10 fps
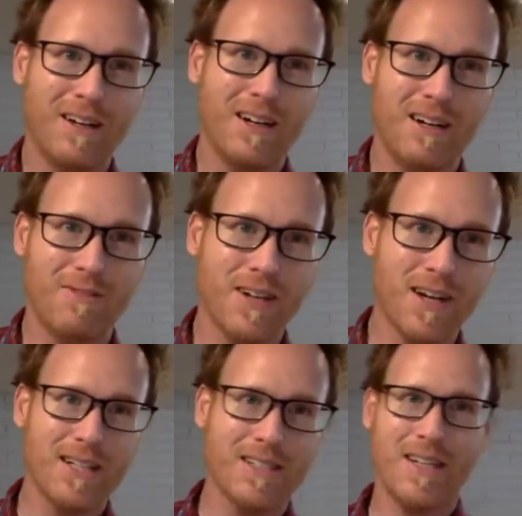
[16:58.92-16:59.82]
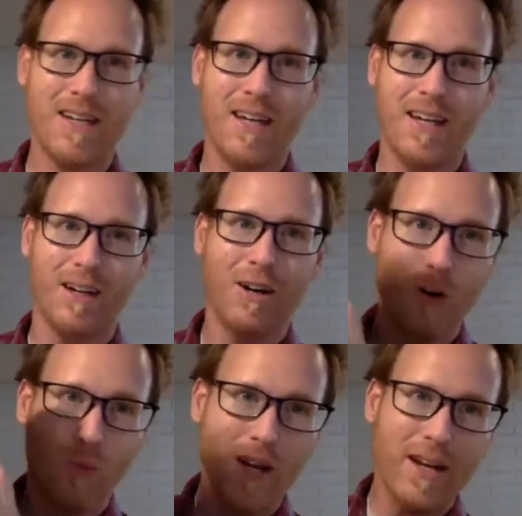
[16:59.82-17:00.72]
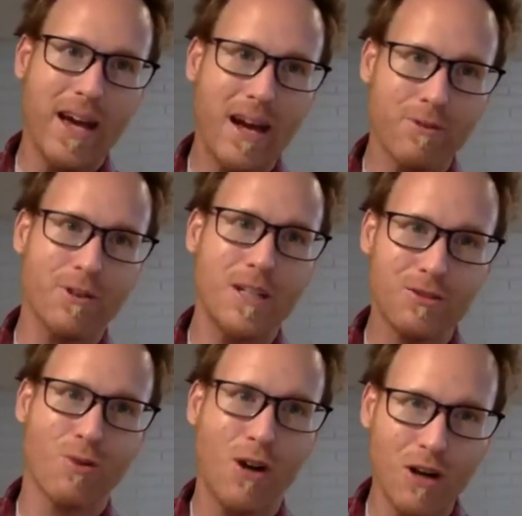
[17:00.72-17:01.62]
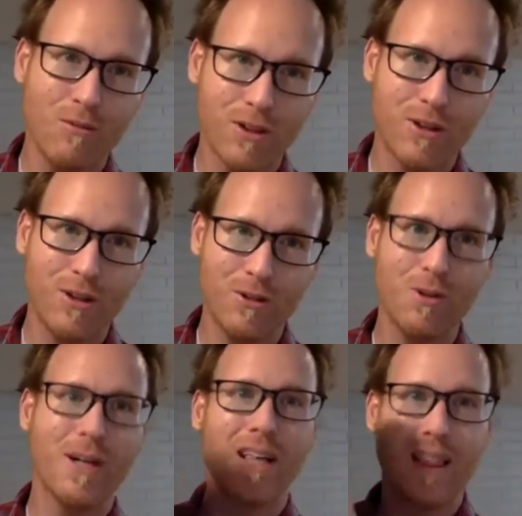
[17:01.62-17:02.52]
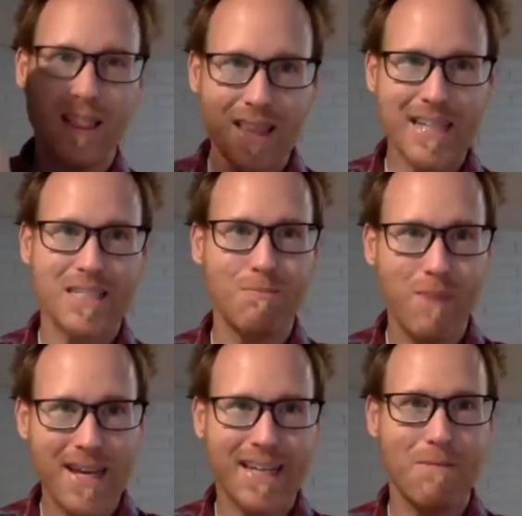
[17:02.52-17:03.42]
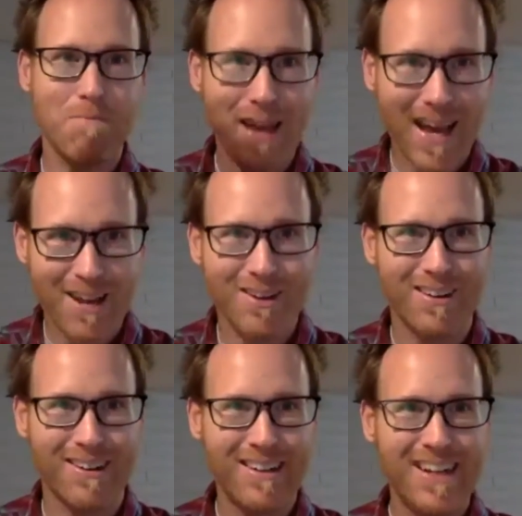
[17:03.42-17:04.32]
of God saying, whatever is wrong with you, let's make it better.